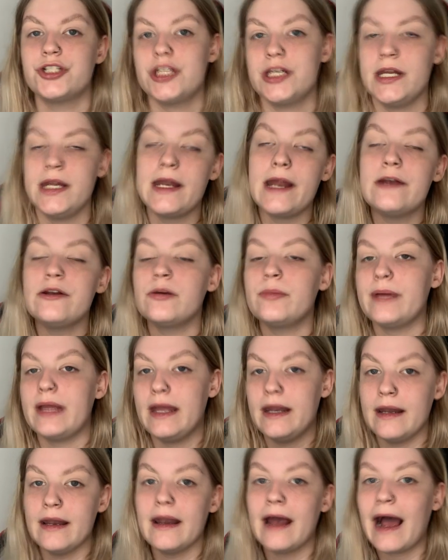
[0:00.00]
She did end up
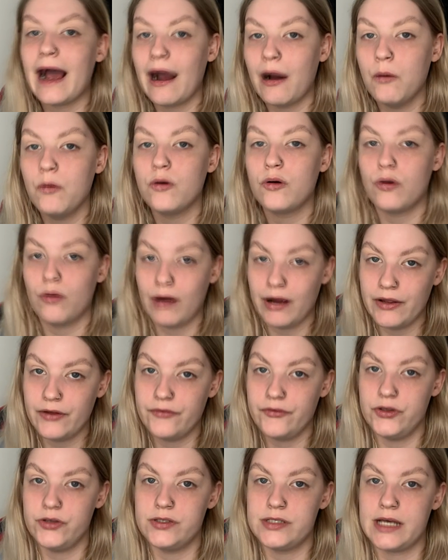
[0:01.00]
in and out quite
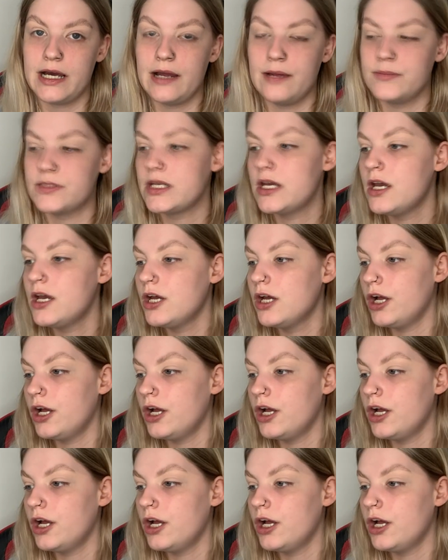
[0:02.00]
a few times,